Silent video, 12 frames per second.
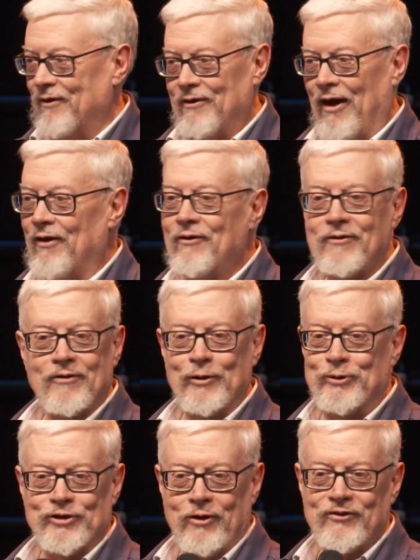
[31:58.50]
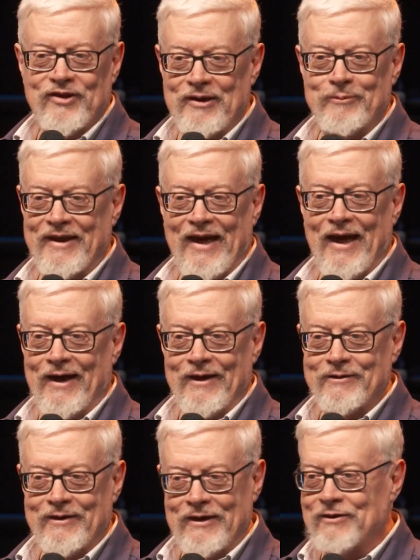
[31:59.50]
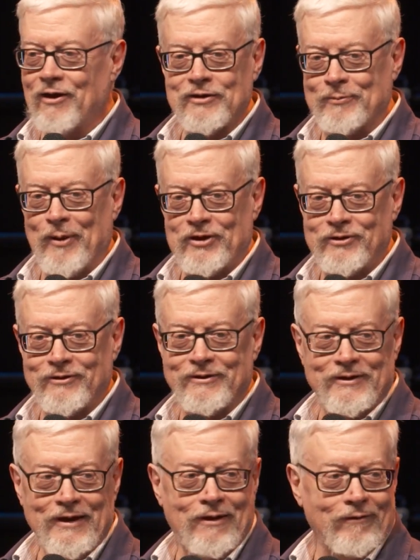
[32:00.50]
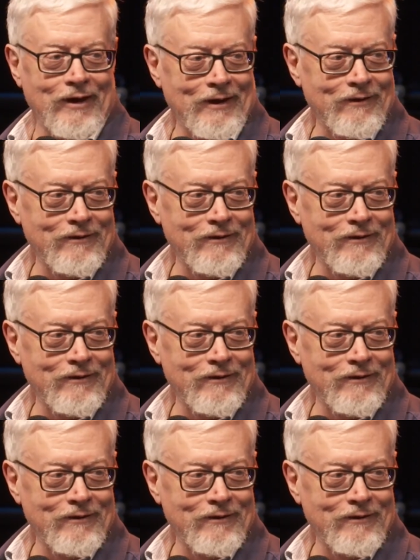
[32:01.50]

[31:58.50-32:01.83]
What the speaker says: Other groups don't seem to get it. It's our special secret.